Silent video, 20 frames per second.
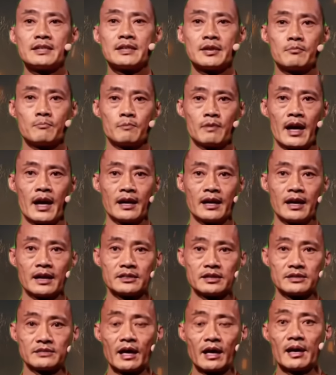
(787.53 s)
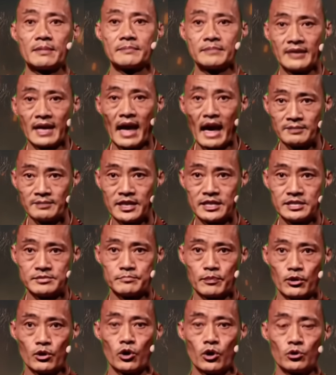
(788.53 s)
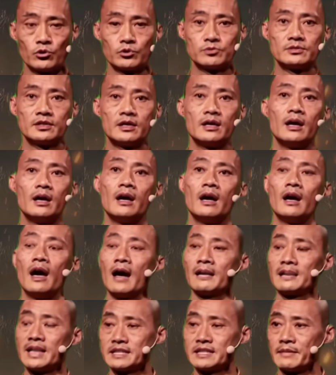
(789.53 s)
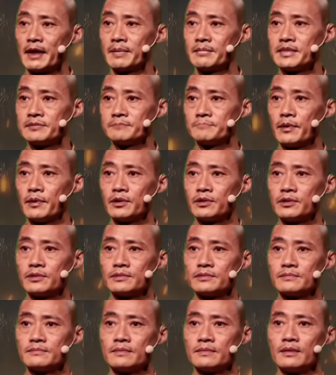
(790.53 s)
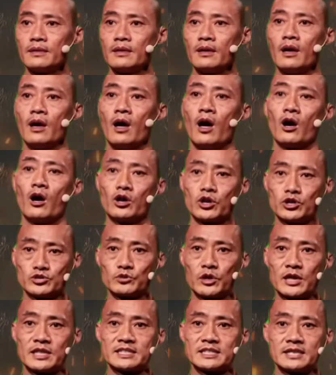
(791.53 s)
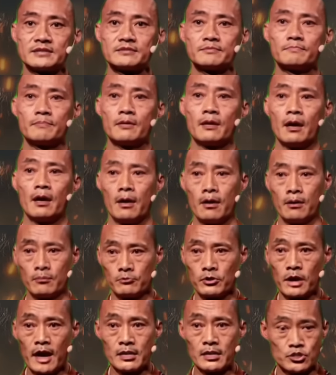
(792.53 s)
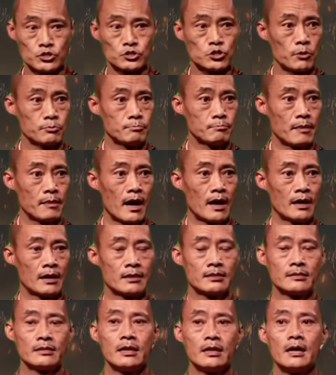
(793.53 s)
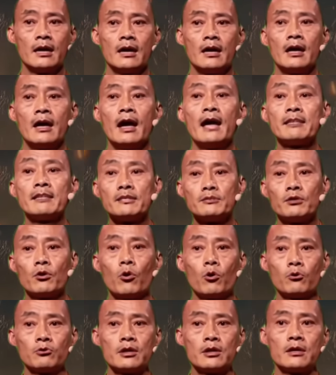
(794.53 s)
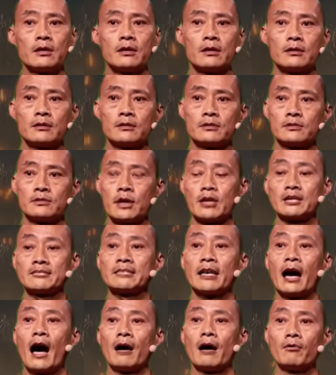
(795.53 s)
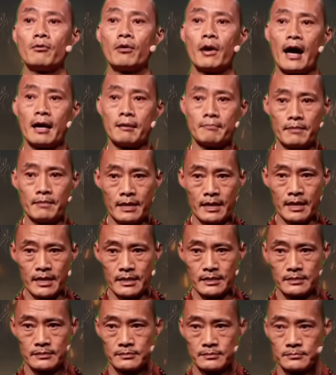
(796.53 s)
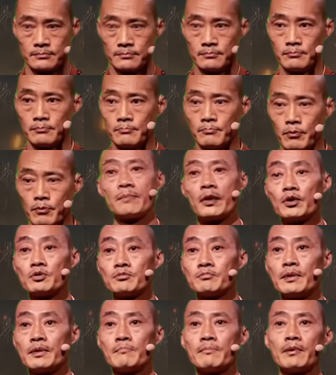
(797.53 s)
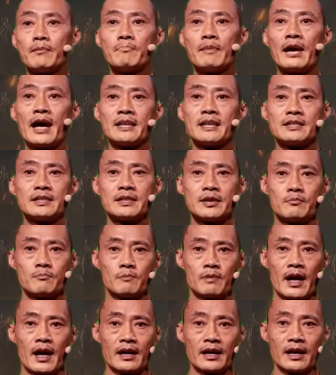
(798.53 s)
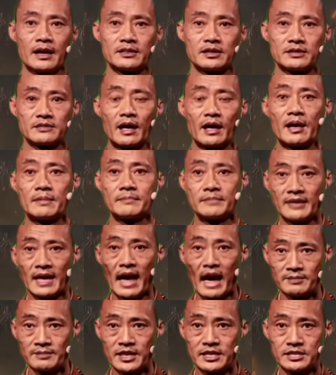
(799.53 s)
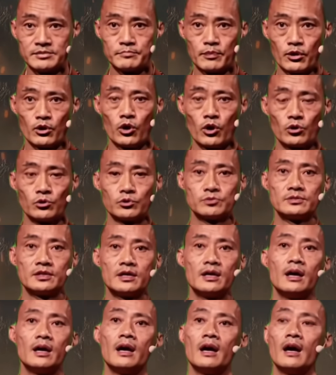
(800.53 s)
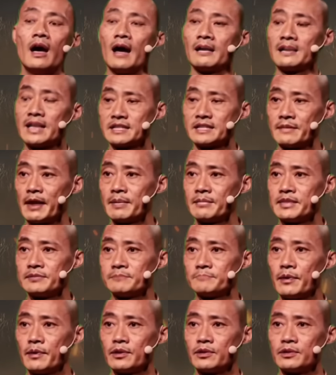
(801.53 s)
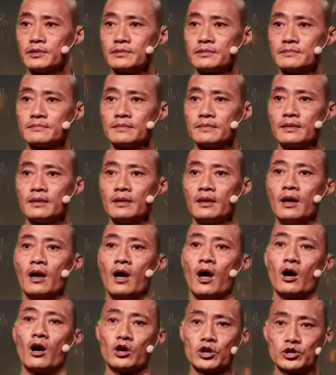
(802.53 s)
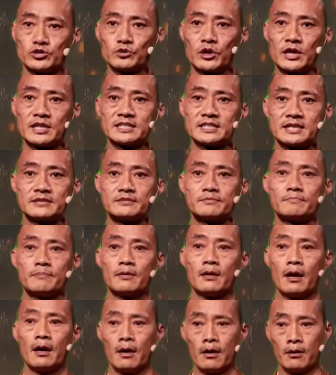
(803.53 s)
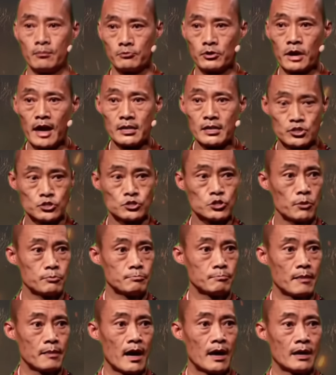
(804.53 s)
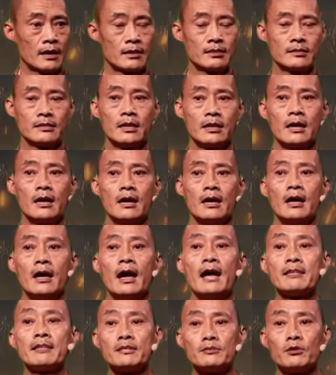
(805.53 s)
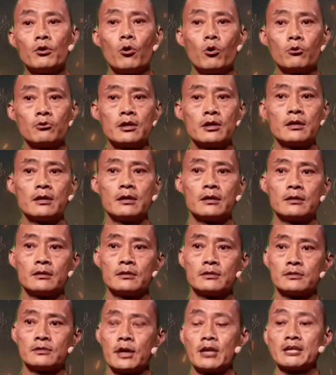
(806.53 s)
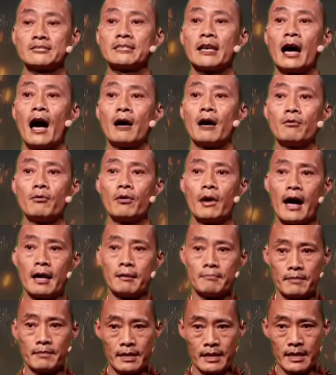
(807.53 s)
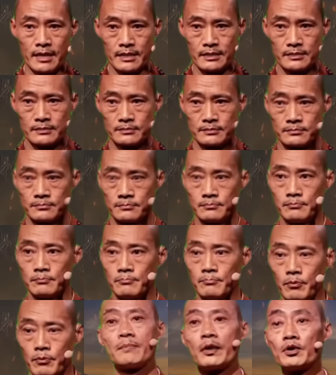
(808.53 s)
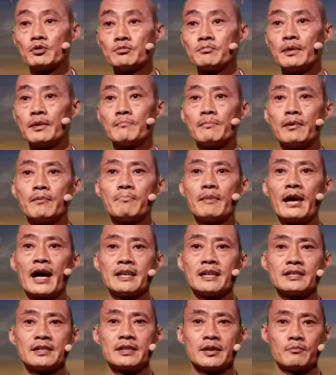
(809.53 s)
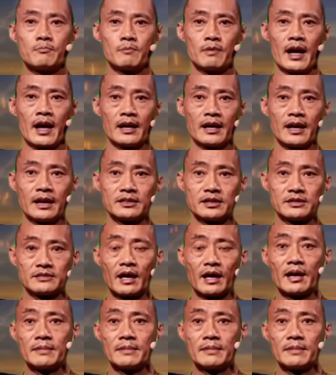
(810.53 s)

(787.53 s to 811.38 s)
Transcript: Start aligning. The more you value your own energy, the easier it becomes for others to feel it too. Because energy doesn't lie. It either nourishes or it drains. It either anchors or it disturbs. And when your energy is clean, still, and whole, it becomes magnetic. People want to be near it, not because it gives them something, but because it awakens something they forgot they had inside.